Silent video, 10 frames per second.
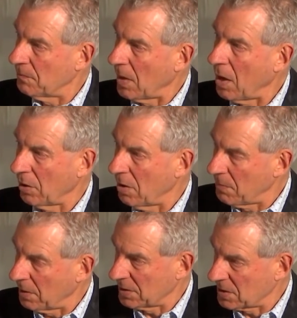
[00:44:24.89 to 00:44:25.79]
hollow
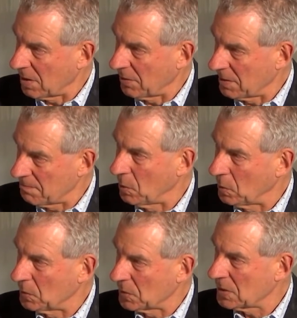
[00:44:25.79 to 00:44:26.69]
polystyrene
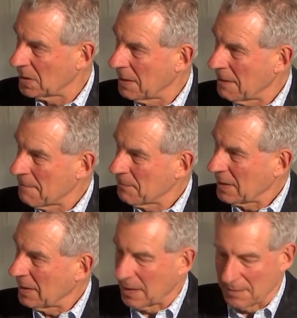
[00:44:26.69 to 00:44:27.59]
balls,
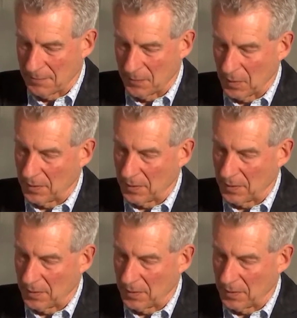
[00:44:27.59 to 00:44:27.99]
and